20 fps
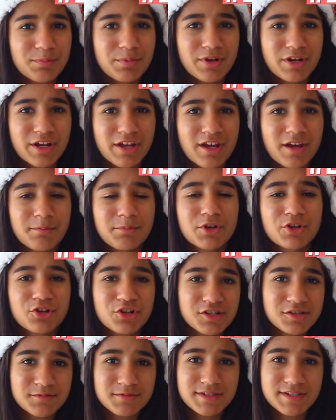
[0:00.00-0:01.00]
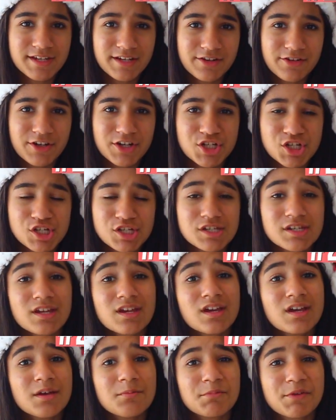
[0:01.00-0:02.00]
putting up your Christmas decorations
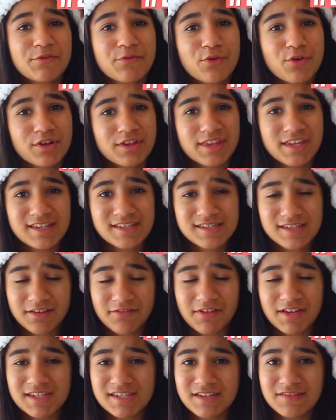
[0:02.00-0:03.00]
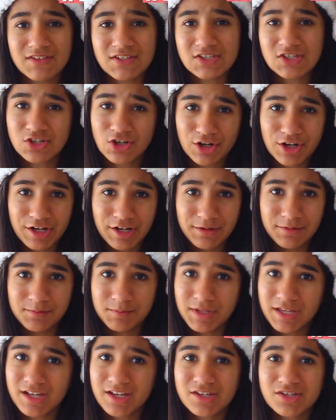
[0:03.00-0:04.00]
before Thanksgiving has even started
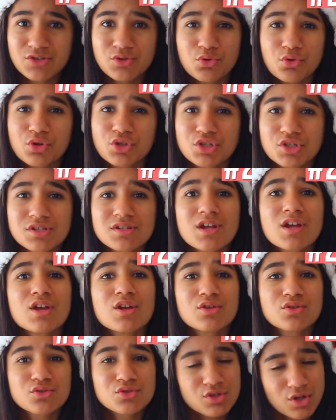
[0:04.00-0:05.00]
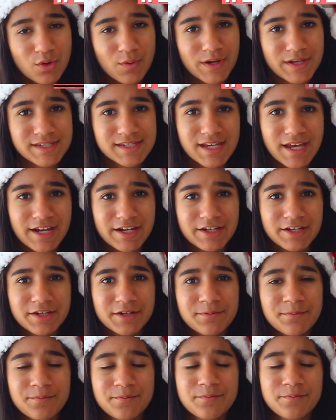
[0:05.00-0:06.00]
because you are just so excited.